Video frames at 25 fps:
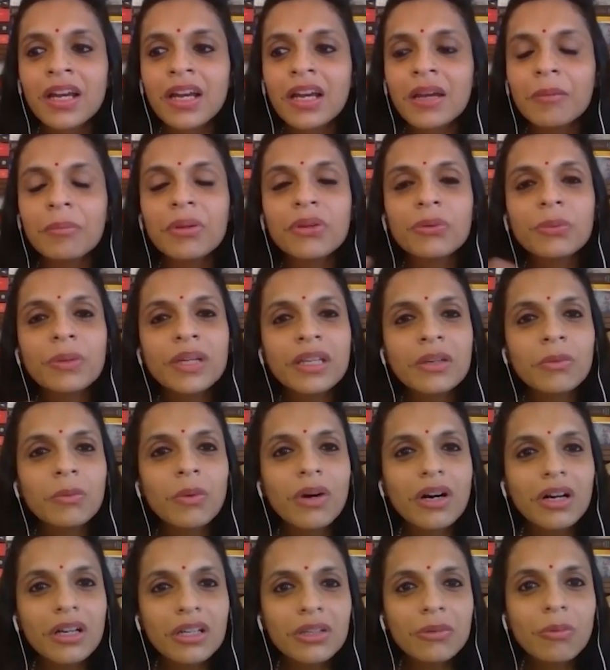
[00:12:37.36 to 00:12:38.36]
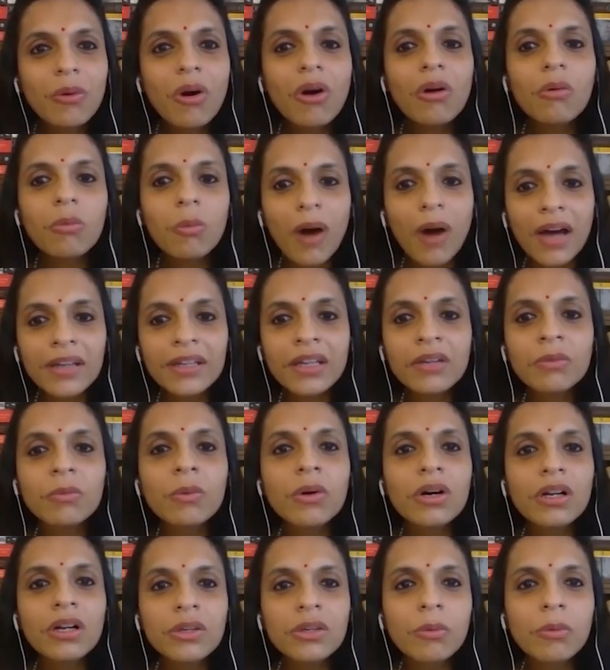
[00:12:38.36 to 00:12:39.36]
between world war one and
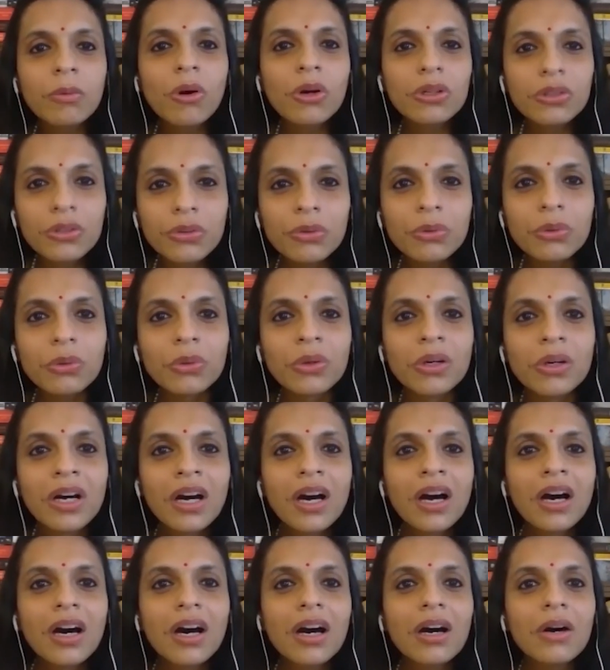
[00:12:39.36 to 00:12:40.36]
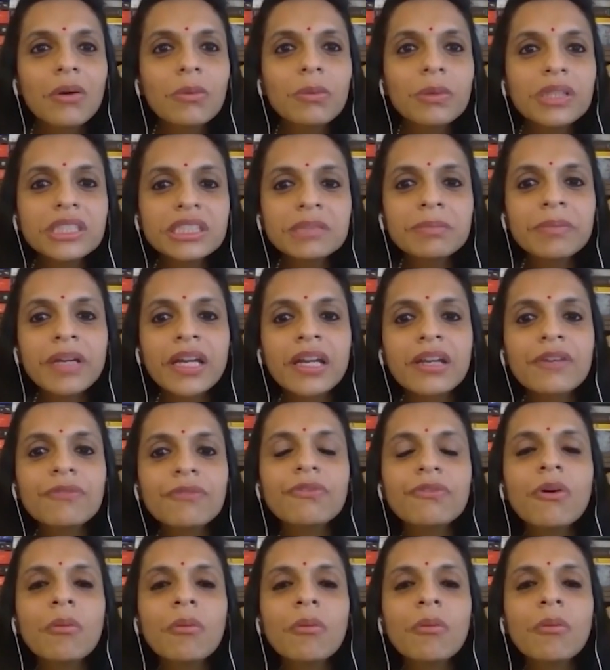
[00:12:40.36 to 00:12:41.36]
world war two uh, which made
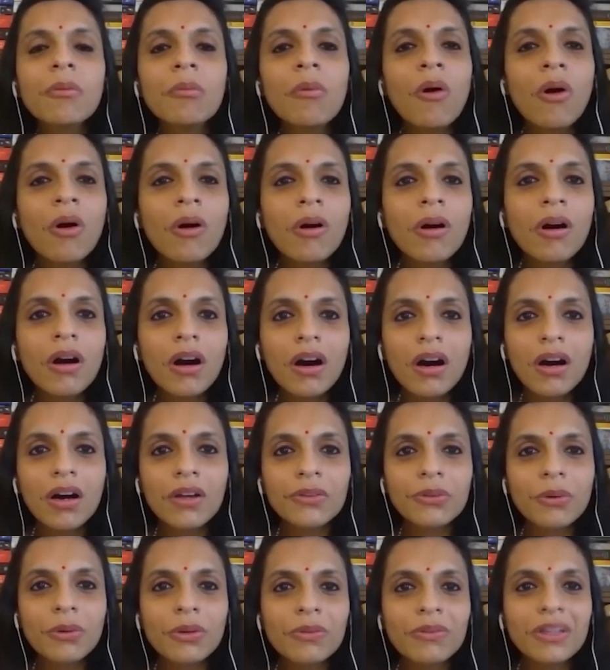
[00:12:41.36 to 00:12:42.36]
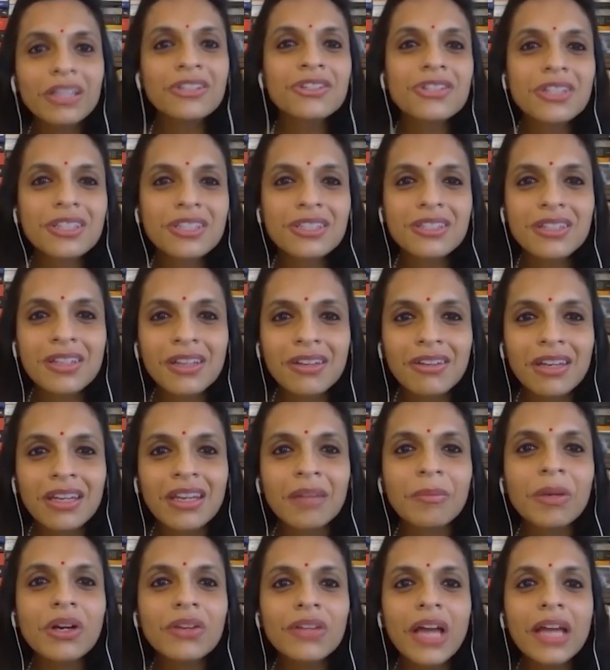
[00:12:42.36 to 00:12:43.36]
for more uh, sort of interesting reading
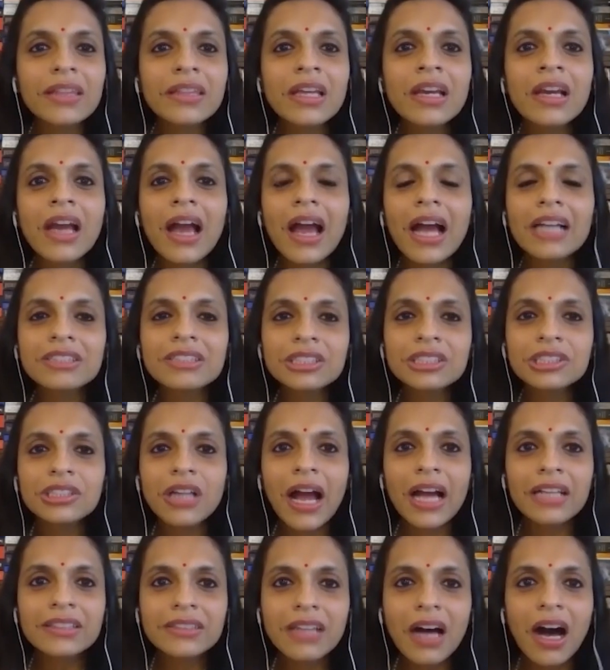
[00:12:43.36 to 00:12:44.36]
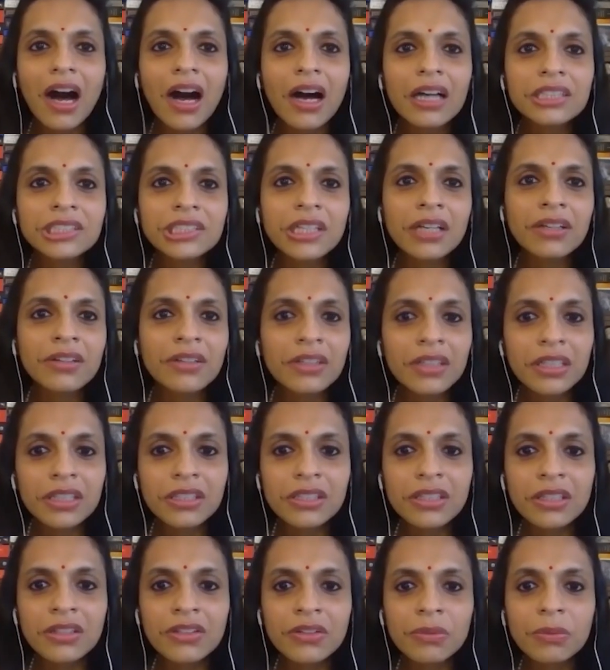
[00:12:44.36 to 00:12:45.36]
because i think as a, as our
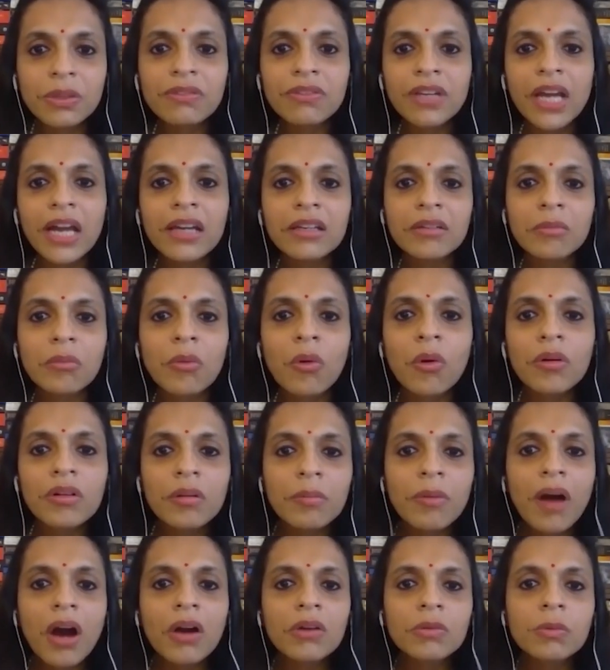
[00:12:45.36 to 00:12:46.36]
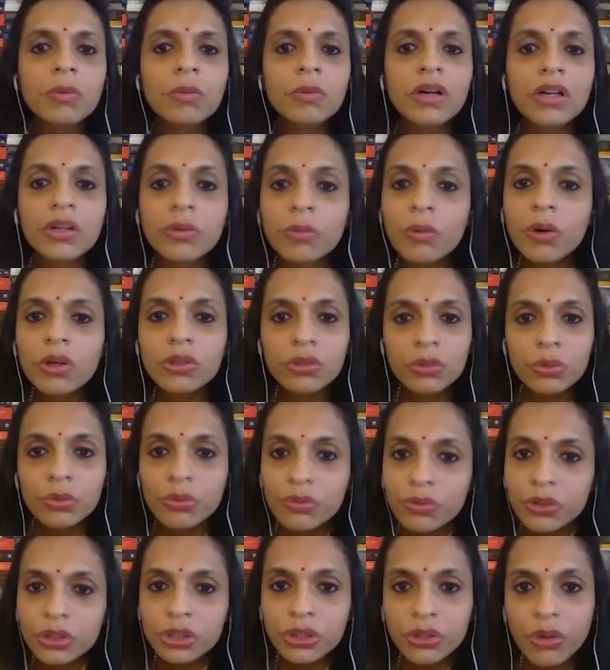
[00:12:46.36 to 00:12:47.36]
generations we've read more about world war two
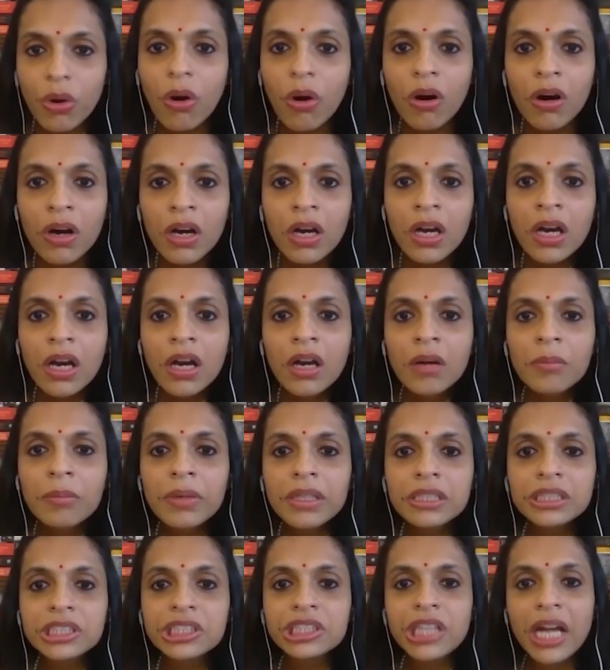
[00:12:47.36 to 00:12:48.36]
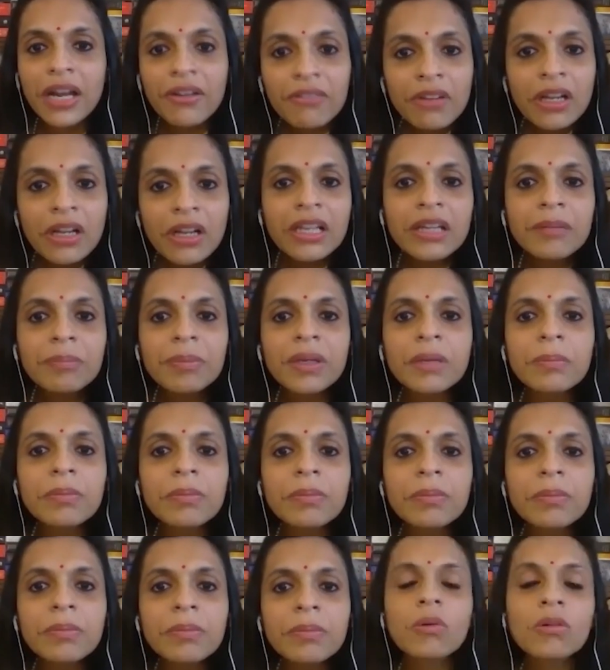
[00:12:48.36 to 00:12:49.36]
for sure but generally
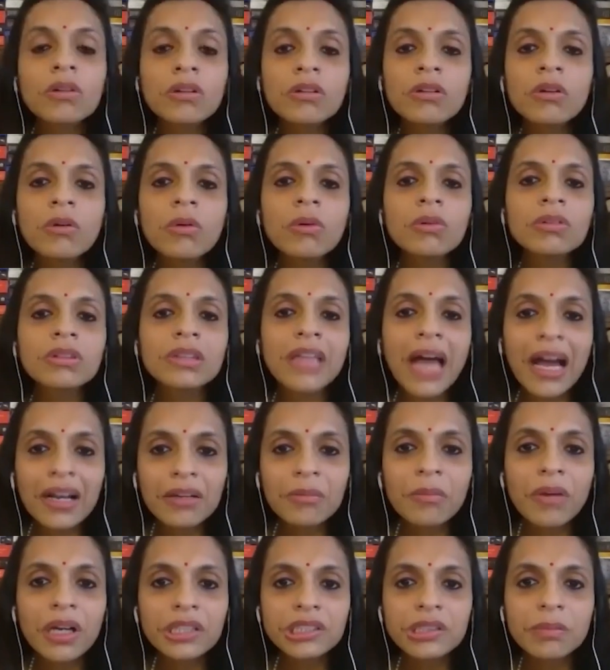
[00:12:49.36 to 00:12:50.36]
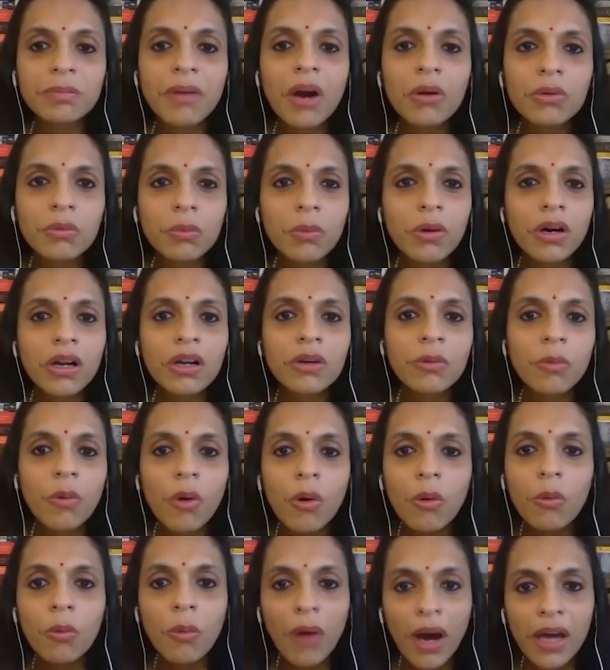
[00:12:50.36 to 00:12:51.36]
people don't know that much about world
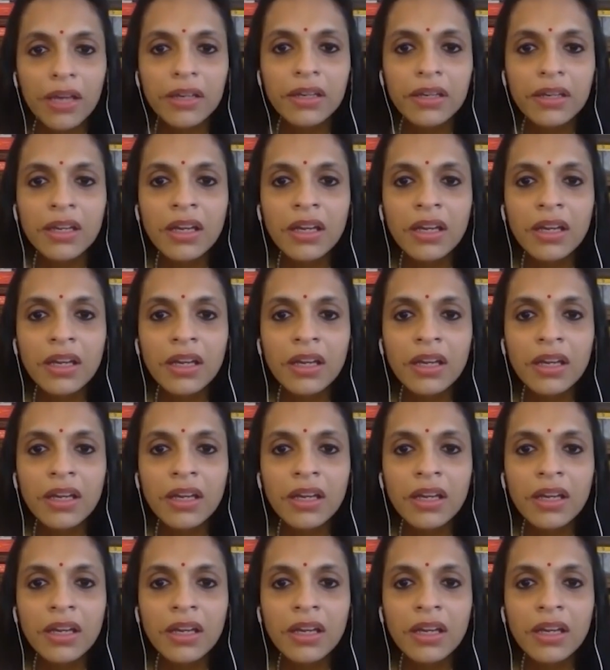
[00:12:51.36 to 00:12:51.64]
war one